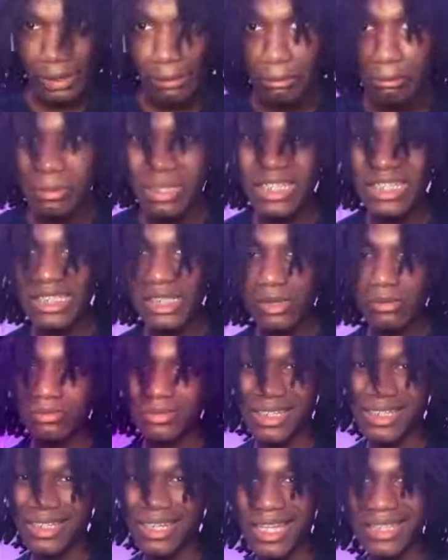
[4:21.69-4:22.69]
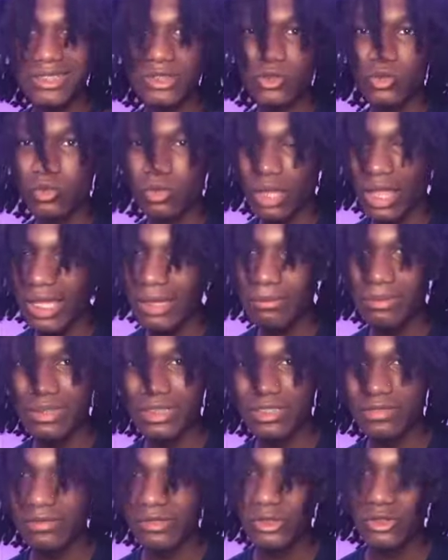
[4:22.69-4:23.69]
medium, like not too light,
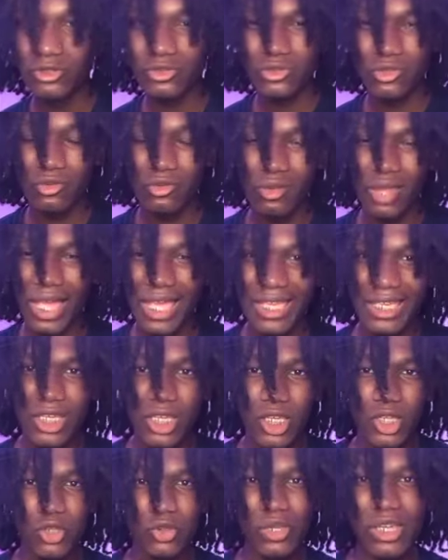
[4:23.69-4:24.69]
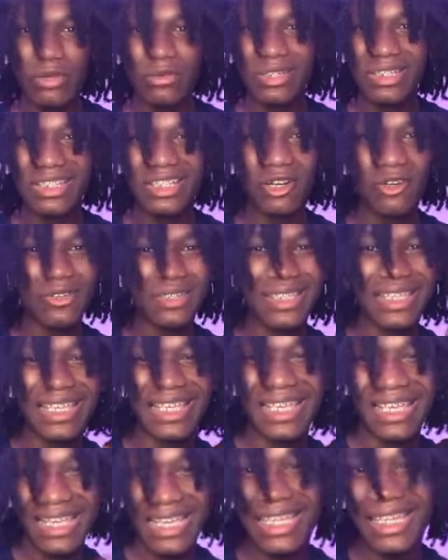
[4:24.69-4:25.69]
because if you do too light, you ain't really gonna
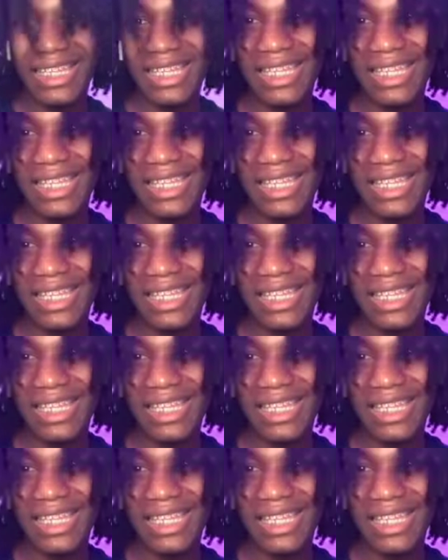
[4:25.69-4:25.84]
get in there